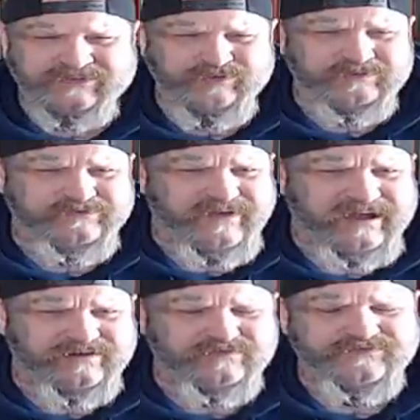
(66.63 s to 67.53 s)
to
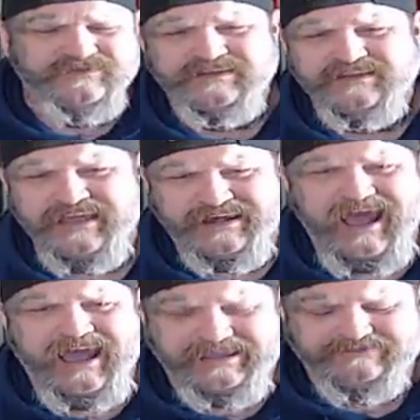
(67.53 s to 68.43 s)
involve an
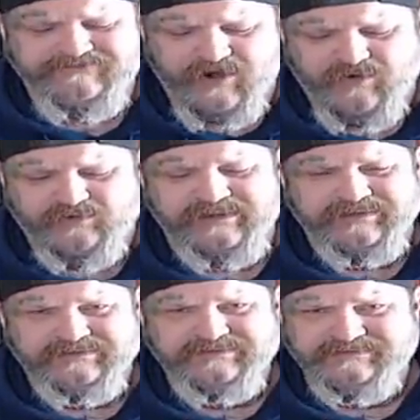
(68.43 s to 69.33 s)
iPhone.
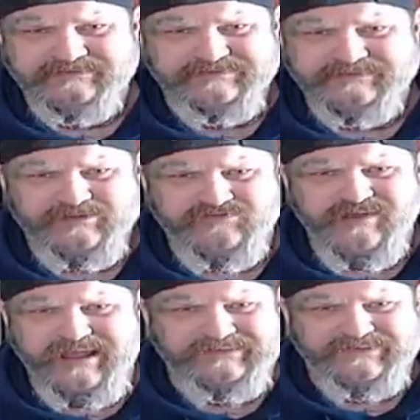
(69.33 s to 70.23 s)

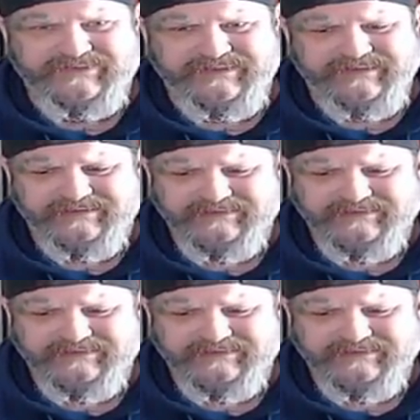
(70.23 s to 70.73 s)
Crazy.